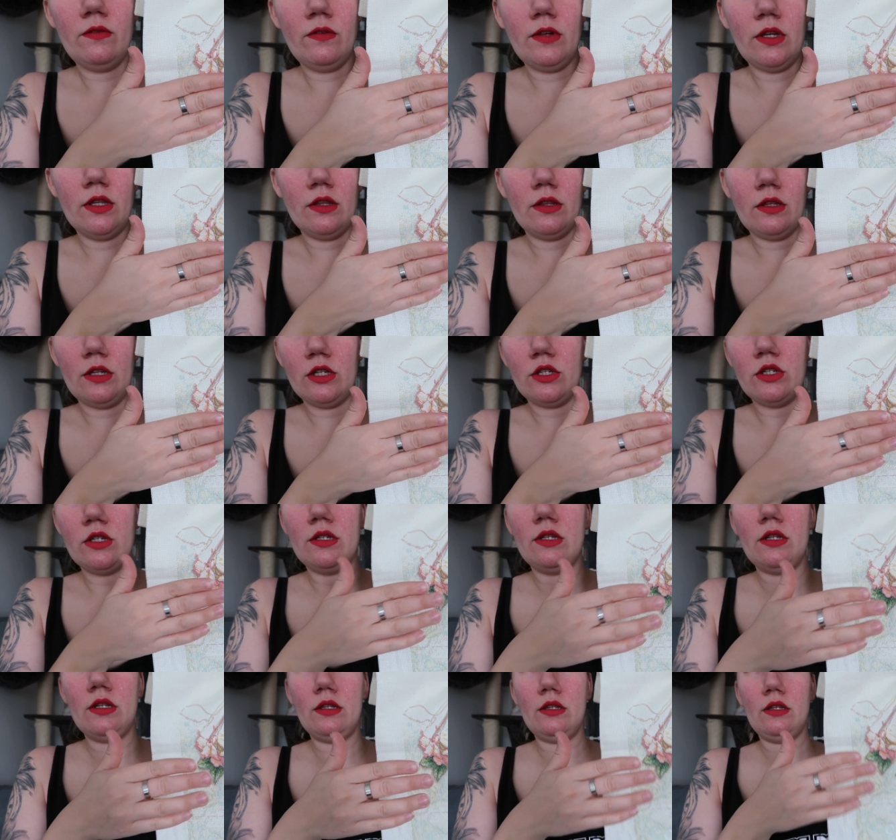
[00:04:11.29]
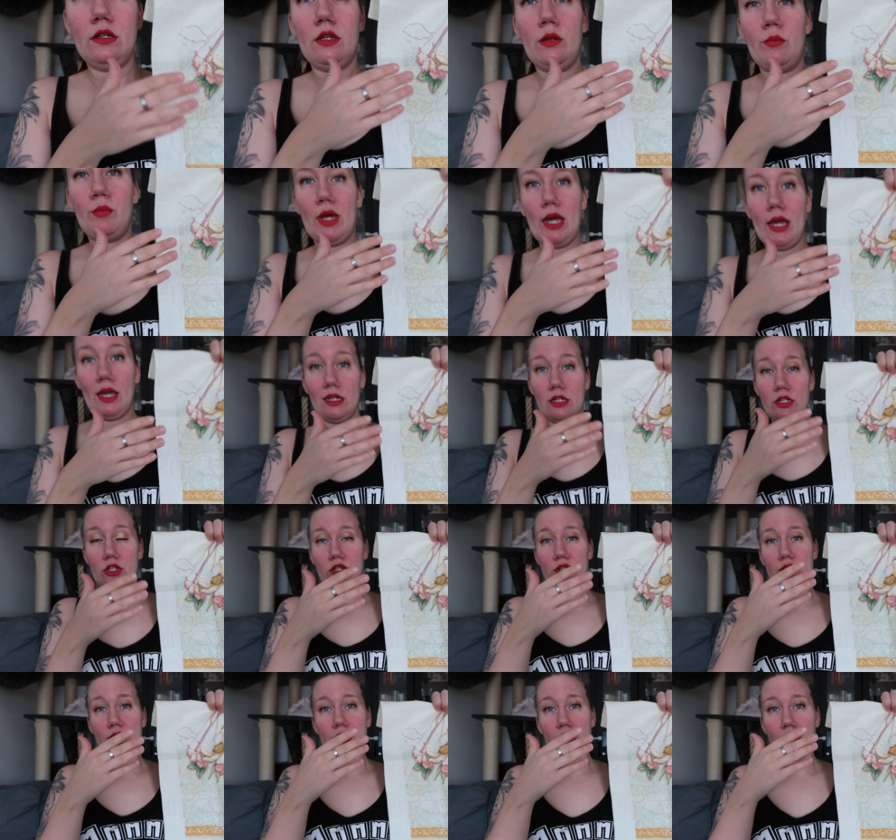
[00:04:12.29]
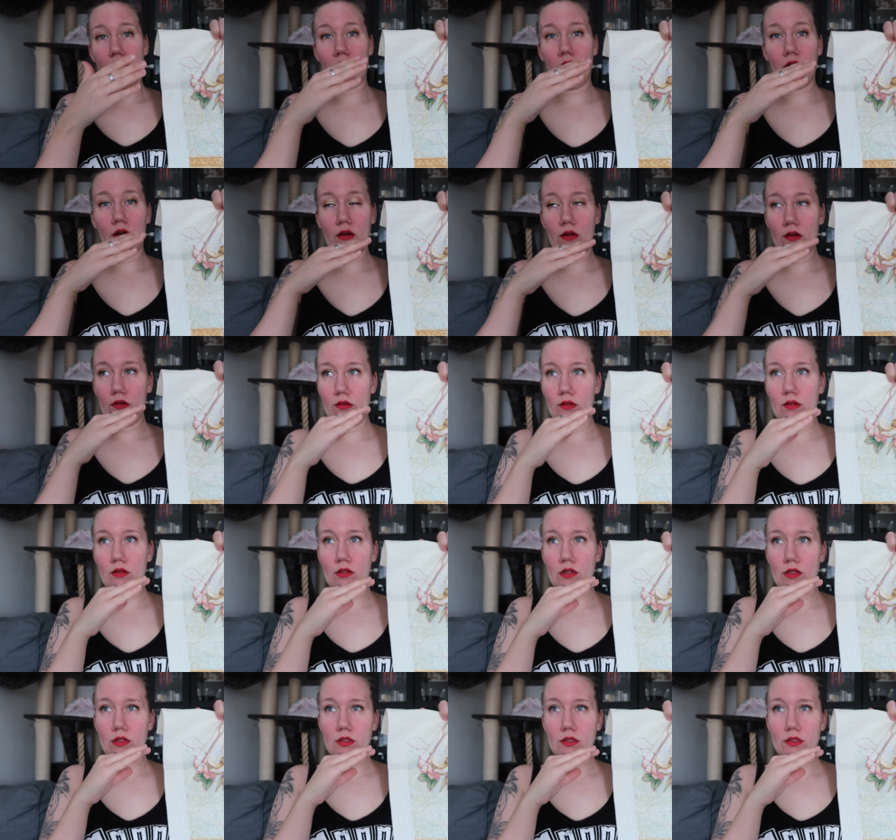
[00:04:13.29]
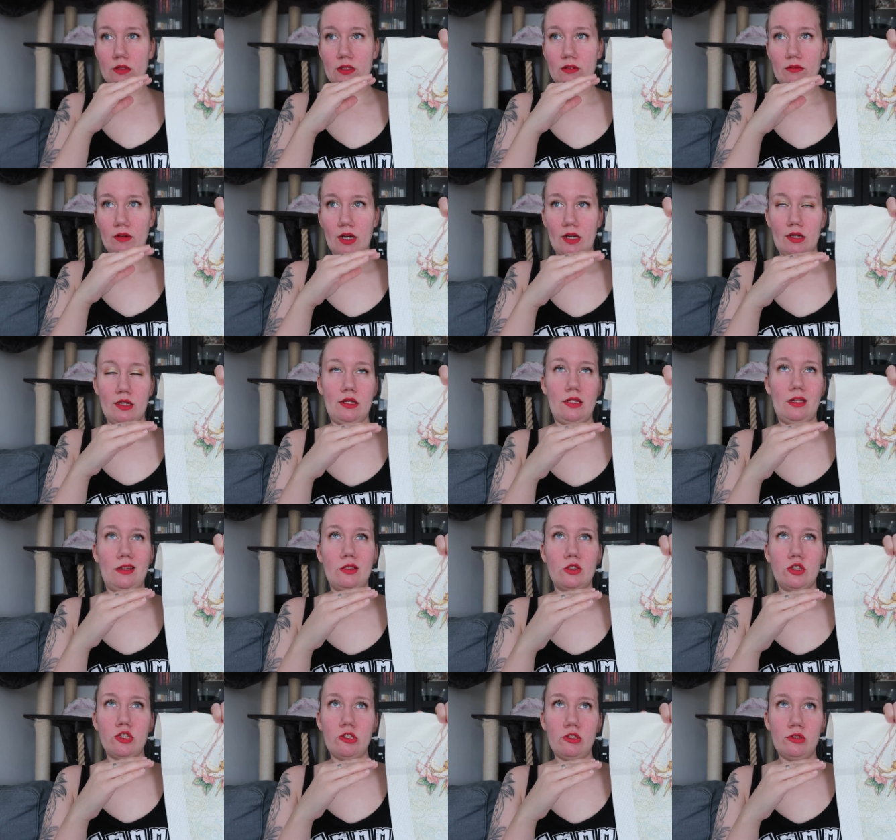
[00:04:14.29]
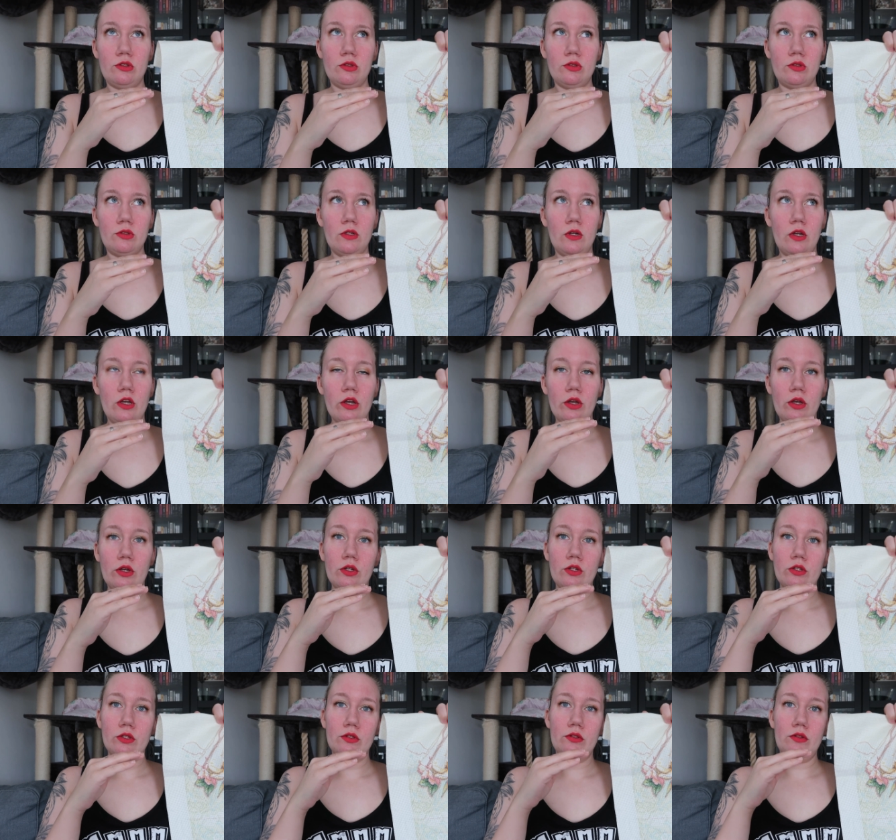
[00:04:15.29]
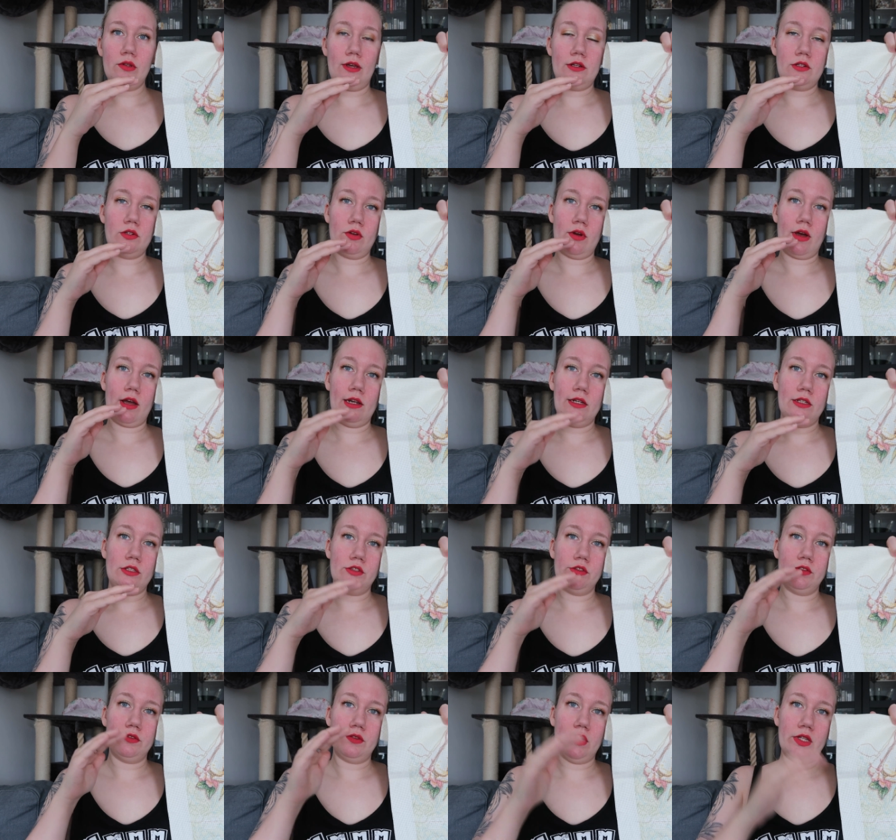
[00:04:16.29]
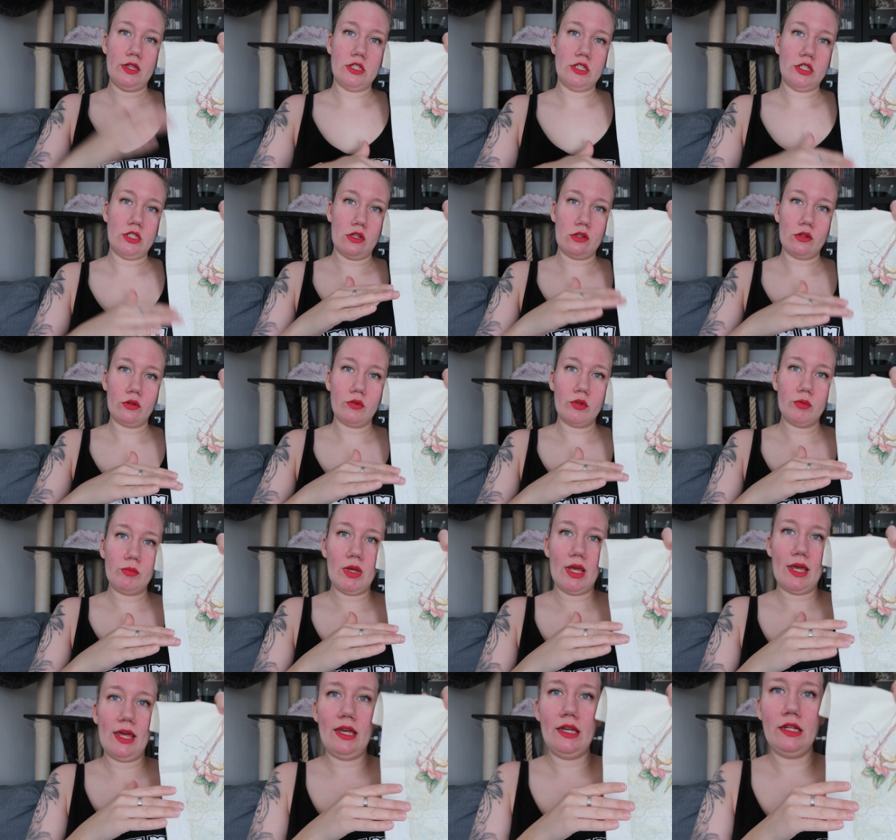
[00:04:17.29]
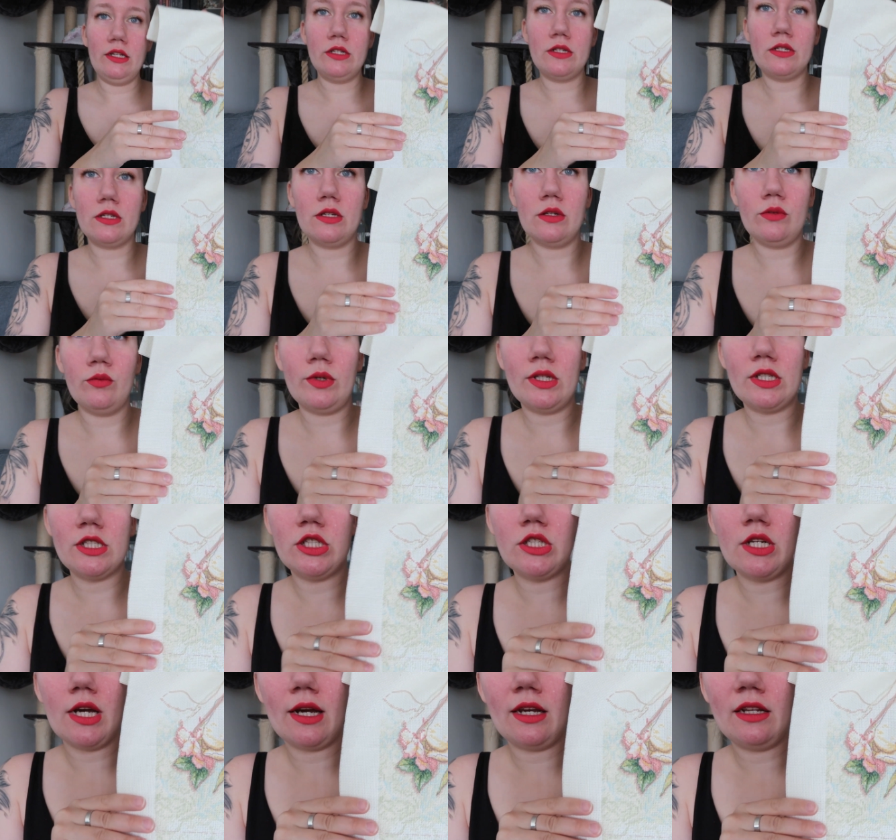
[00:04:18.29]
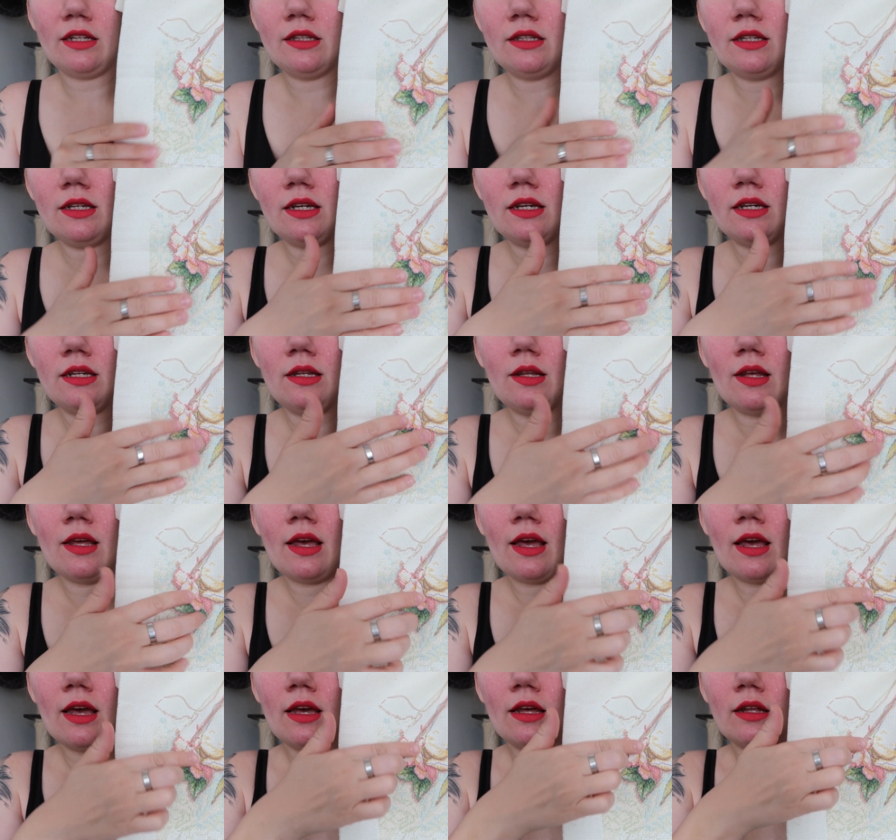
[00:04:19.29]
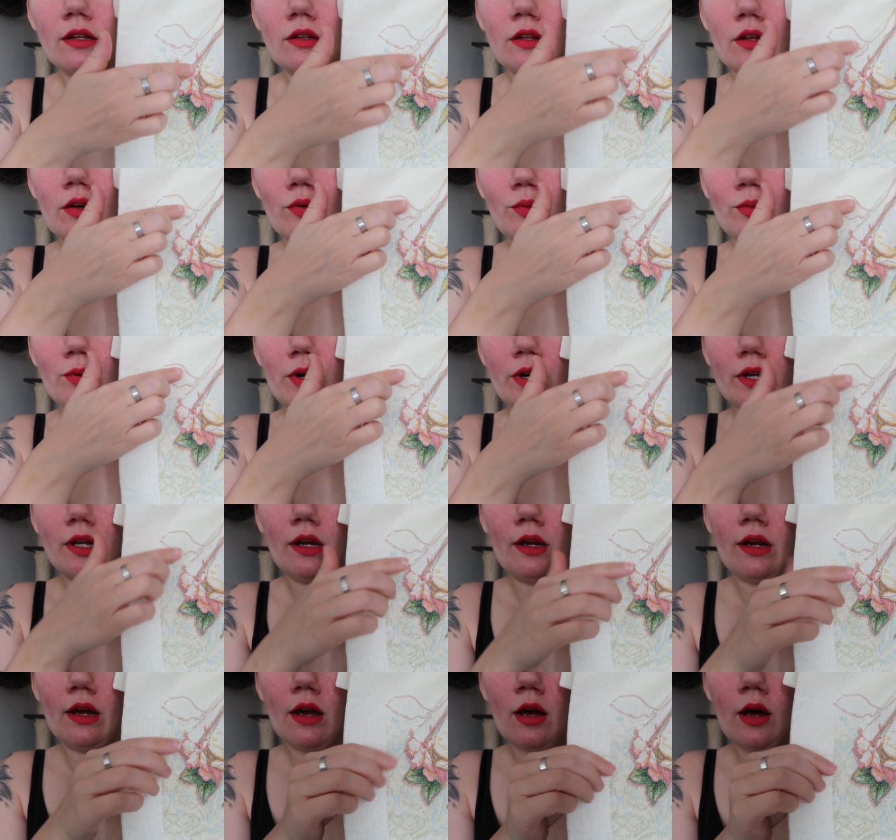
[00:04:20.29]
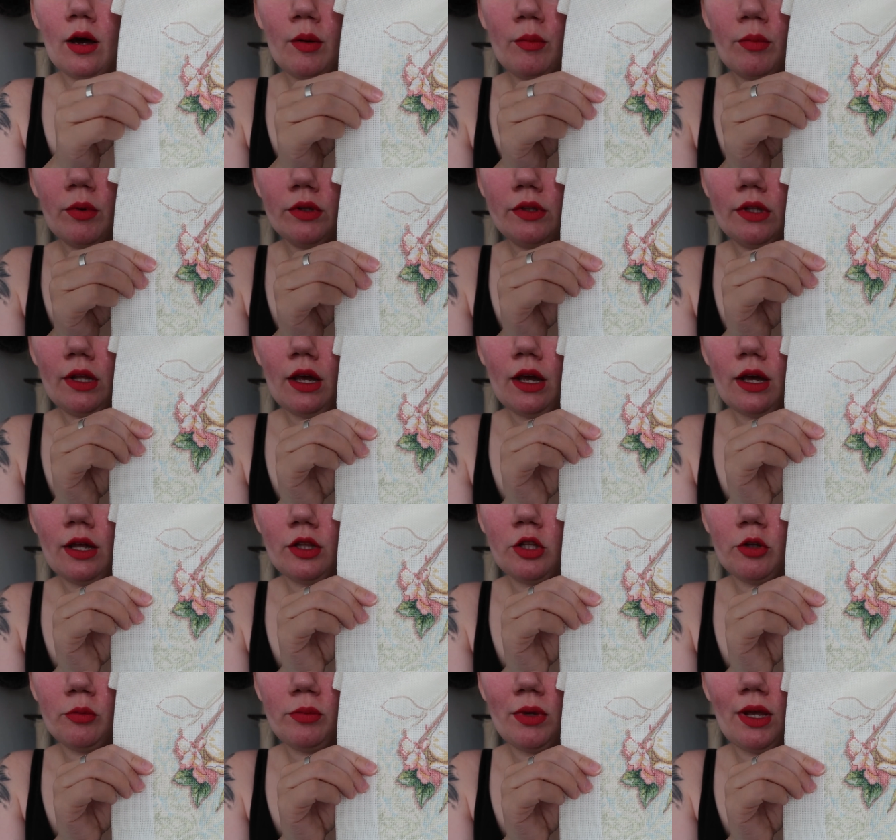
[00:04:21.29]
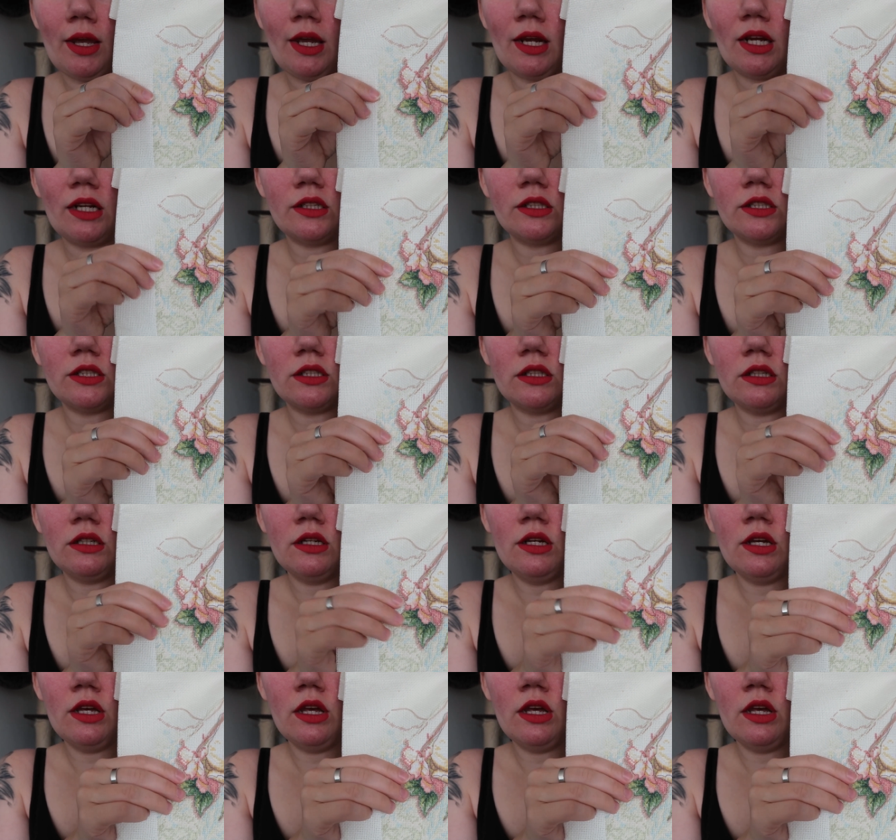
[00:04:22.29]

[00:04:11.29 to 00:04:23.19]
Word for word: finished the pages are divided in two so I'm trying to finish the lower page which I did and working up on the other page